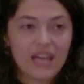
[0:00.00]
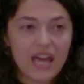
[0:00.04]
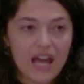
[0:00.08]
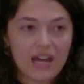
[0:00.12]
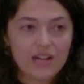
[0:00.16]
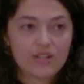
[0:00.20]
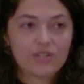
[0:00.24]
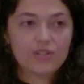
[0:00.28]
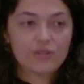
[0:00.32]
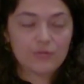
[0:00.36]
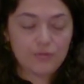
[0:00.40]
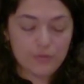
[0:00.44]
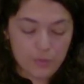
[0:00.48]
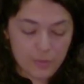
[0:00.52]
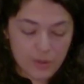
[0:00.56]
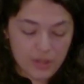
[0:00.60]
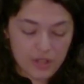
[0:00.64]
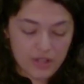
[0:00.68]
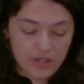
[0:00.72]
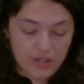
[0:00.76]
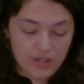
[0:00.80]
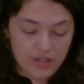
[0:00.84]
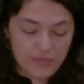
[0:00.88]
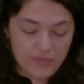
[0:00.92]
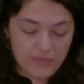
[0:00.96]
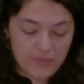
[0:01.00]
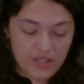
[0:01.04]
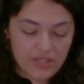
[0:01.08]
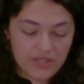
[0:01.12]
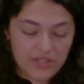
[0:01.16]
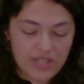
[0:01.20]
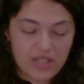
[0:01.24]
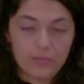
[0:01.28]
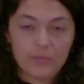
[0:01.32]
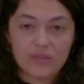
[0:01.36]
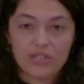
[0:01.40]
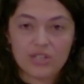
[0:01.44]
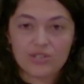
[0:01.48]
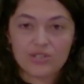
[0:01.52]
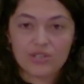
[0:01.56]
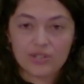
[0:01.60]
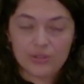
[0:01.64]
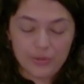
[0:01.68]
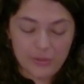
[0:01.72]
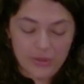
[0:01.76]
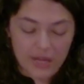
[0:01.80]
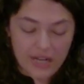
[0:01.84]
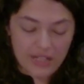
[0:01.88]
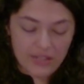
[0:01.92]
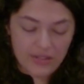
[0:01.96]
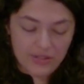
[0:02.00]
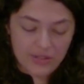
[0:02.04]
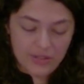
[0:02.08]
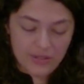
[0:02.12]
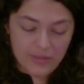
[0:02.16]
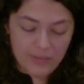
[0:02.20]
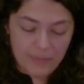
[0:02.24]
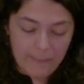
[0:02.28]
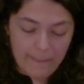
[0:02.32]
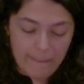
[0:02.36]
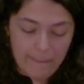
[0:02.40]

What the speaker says: active word, as the epistler writes.